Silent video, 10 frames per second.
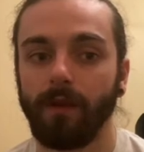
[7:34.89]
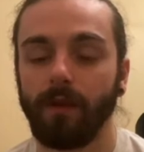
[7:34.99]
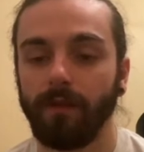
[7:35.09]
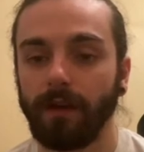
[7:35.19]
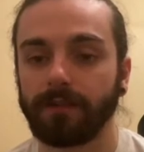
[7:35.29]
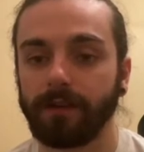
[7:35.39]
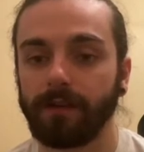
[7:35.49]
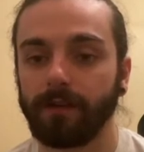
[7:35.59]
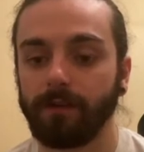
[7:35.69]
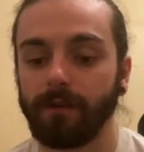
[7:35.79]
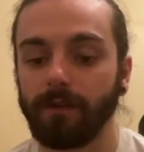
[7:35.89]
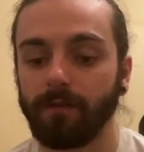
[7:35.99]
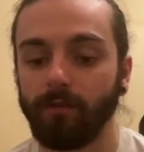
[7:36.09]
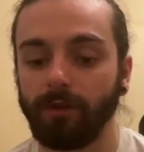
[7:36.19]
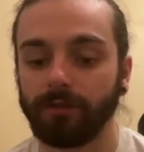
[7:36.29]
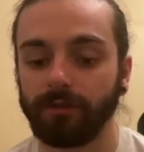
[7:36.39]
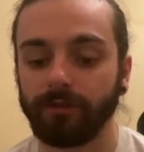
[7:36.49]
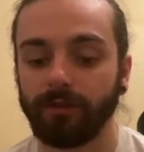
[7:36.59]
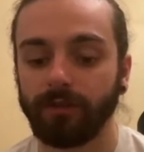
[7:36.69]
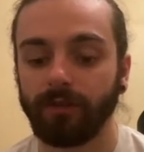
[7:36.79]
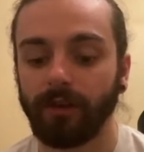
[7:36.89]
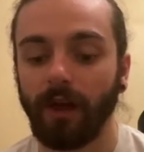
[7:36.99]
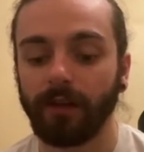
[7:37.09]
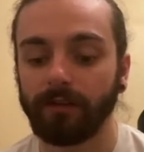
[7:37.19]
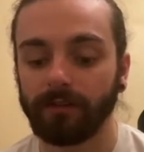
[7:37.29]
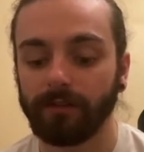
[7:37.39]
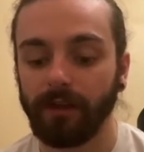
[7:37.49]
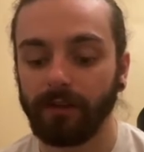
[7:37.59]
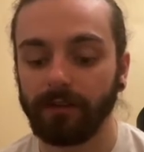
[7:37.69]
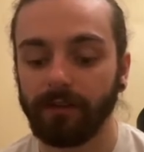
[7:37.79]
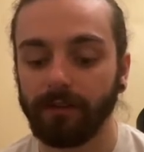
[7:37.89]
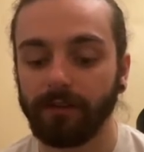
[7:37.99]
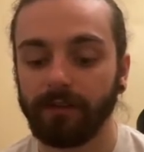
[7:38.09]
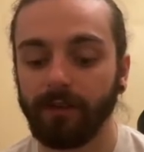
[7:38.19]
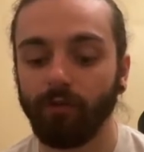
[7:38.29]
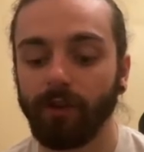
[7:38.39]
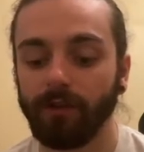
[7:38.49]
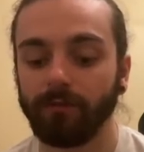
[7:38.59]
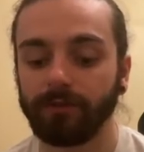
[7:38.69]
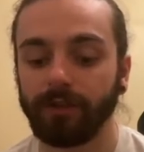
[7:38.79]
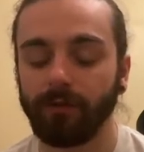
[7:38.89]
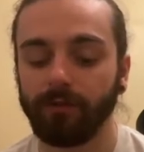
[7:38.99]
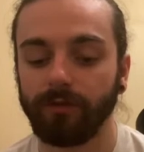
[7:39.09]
That's a kind of way that it works, as characters tend to write themselves,